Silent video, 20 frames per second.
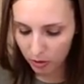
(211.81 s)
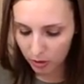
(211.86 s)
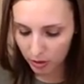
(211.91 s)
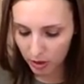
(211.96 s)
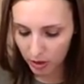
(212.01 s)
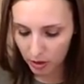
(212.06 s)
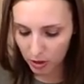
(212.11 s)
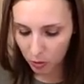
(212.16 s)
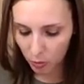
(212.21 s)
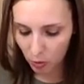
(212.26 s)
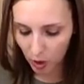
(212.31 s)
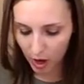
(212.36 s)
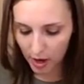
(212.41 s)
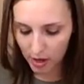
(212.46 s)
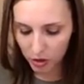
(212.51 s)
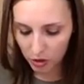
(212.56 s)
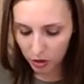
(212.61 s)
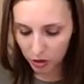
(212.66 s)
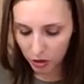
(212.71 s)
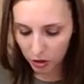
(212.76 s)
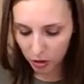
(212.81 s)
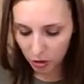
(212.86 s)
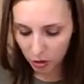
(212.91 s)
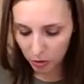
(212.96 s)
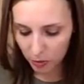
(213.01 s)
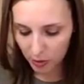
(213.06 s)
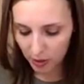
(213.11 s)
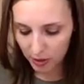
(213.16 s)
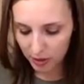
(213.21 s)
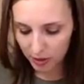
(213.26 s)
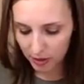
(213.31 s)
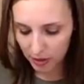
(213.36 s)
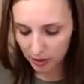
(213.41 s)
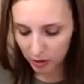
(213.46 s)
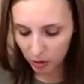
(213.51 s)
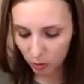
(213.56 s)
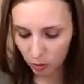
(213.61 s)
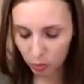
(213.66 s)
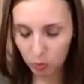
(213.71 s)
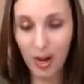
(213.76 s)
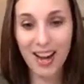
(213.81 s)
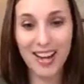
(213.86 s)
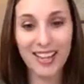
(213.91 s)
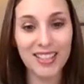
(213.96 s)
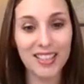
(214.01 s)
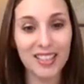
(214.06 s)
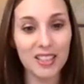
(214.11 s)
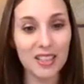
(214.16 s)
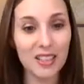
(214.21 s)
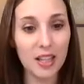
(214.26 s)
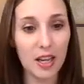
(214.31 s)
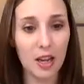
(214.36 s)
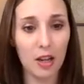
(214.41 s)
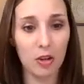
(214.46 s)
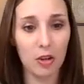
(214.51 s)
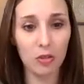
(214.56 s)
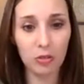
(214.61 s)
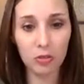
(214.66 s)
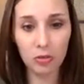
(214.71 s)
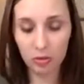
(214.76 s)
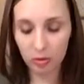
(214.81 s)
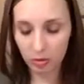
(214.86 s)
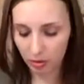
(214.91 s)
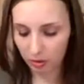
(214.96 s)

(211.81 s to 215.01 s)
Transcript: That's right skewed because it has a right tail,